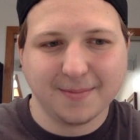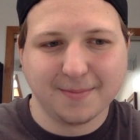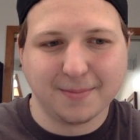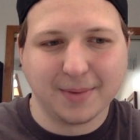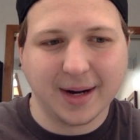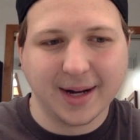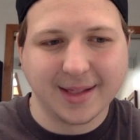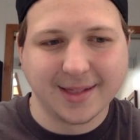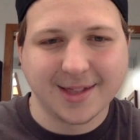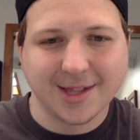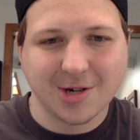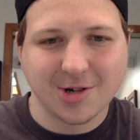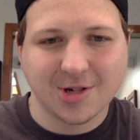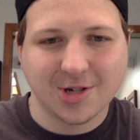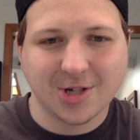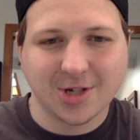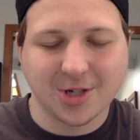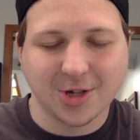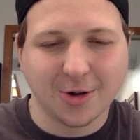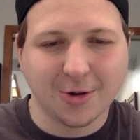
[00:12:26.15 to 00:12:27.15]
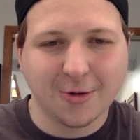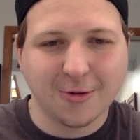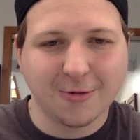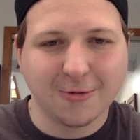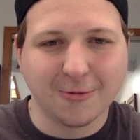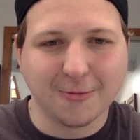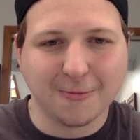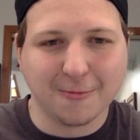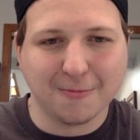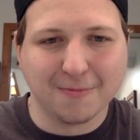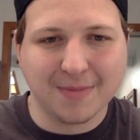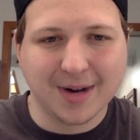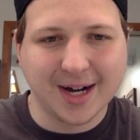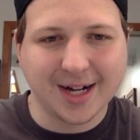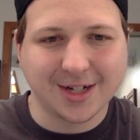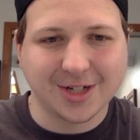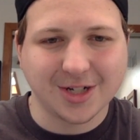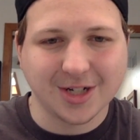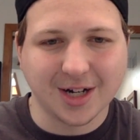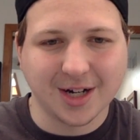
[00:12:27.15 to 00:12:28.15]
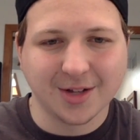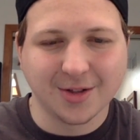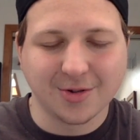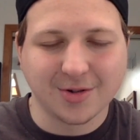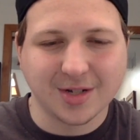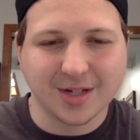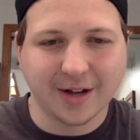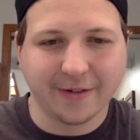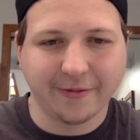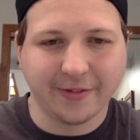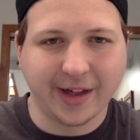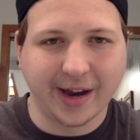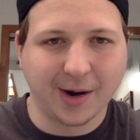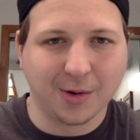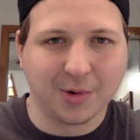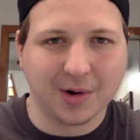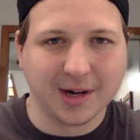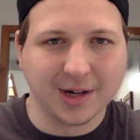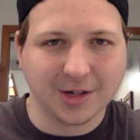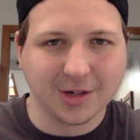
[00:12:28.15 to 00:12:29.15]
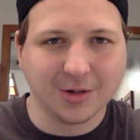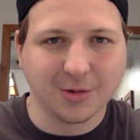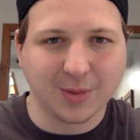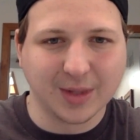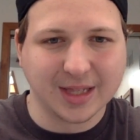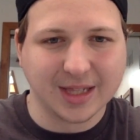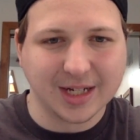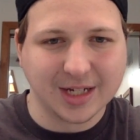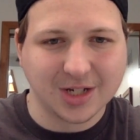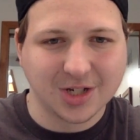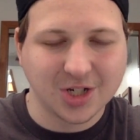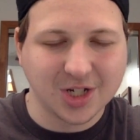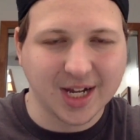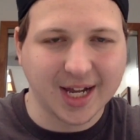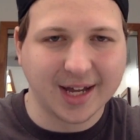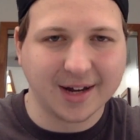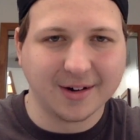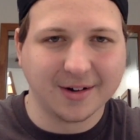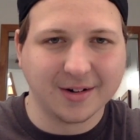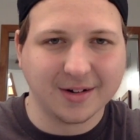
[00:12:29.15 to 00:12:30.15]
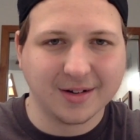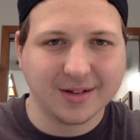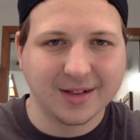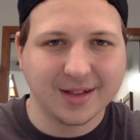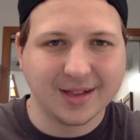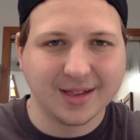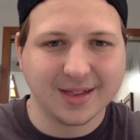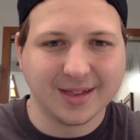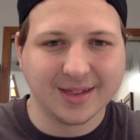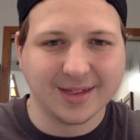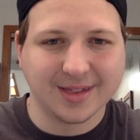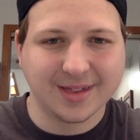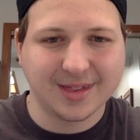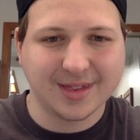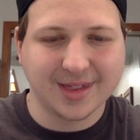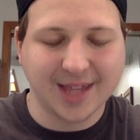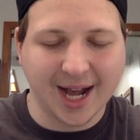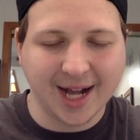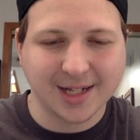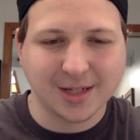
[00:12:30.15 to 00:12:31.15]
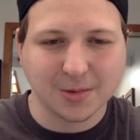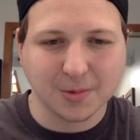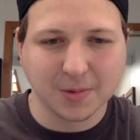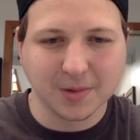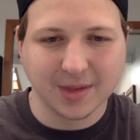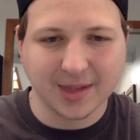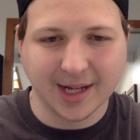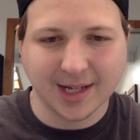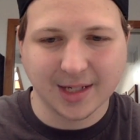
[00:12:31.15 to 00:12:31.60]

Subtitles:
But there's so much other stuff that I want to do with this channel. That's what